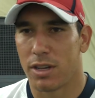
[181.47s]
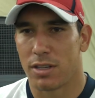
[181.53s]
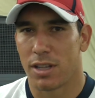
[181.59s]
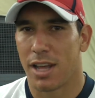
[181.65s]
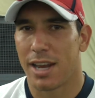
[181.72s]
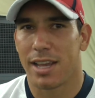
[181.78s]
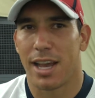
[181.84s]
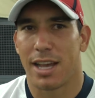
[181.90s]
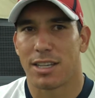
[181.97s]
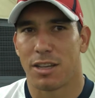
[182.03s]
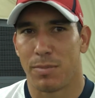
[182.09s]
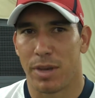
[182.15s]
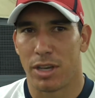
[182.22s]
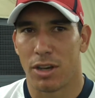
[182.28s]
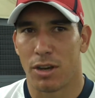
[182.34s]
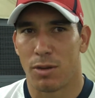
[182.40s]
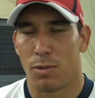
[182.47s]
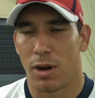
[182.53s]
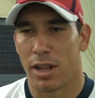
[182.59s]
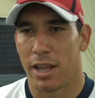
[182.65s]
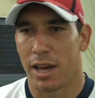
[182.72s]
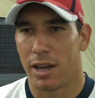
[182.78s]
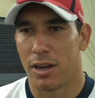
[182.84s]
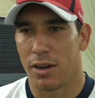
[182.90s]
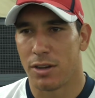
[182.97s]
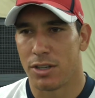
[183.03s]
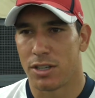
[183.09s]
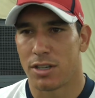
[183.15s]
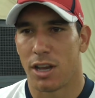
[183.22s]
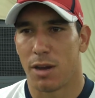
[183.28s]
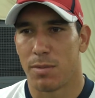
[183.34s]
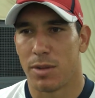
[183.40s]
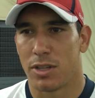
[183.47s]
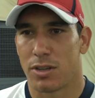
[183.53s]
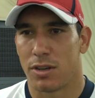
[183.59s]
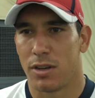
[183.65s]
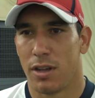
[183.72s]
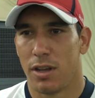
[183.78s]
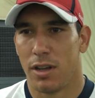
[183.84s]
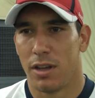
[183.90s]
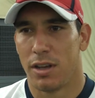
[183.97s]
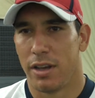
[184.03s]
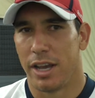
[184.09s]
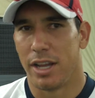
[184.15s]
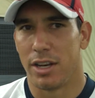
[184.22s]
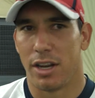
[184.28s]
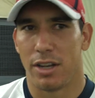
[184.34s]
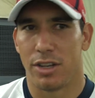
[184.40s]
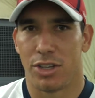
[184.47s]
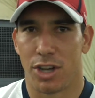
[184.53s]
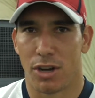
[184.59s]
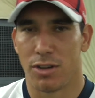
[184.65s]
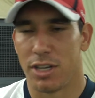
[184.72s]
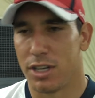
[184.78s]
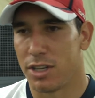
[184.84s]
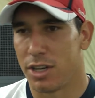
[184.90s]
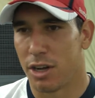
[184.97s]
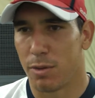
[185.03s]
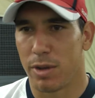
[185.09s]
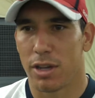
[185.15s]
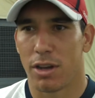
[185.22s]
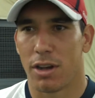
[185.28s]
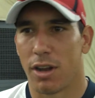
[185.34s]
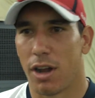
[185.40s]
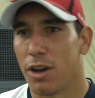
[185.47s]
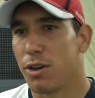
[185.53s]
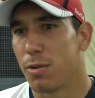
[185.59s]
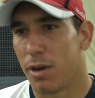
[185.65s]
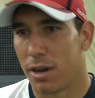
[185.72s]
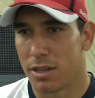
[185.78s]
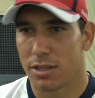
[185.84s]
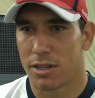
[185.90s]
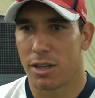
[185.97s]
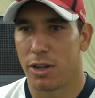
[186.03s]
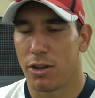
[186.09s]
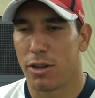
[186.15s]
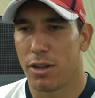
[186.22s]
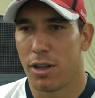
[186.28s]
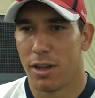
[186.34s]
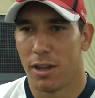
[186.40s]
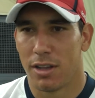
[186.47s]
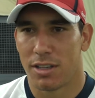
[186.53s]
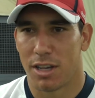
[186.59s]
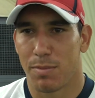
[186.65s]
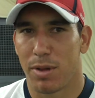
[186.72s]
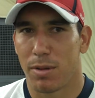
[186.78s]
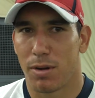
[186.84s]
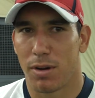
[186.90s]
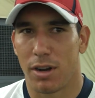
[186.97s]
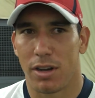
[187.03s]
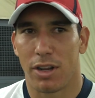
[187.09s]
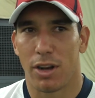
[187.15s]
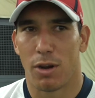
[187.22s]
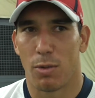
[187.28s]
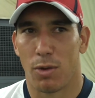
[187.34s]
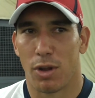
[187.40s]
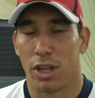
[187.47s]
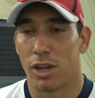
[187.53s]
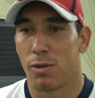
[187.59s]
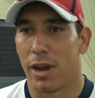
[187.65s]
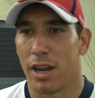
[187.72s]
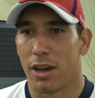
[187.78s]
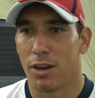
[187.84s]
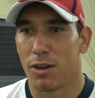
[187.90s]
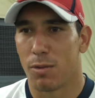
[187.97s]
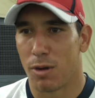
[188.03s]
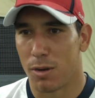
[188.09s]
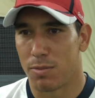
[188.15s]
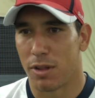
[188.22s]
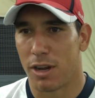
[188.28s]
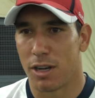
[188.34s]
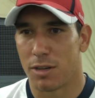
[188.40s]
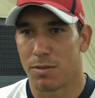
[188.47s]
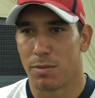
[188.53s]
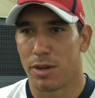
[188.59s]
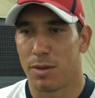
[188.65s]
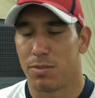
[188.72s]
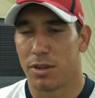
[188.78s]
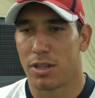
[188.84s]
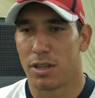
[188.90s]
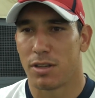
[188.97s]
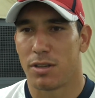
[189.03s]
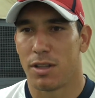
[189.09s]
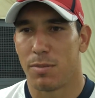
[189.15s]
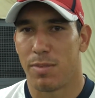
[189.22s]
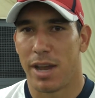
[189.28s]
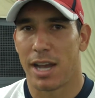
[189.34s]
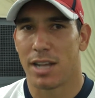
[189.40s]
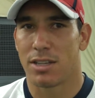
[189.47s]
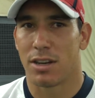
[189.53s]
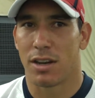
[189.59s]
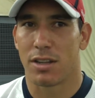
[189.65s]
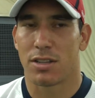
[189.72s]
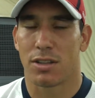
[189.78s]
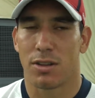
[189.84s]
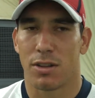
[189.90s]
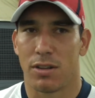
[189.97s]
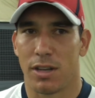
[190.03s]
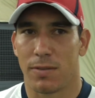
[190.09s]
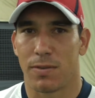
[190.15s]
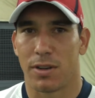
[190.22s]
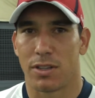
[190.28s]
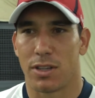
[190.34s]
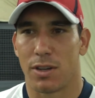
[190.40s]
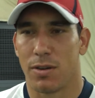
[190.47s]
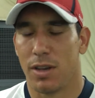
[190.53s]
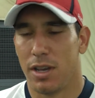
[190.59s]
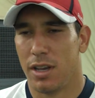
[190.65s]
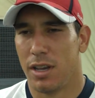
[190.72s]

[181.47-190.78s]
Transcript: because a lot of guys can be good running out here in just helmets and jerseys. You know, we call it underwear. Some people are, you know, really great underwear players, but when you put the pads on, it's a little different. So,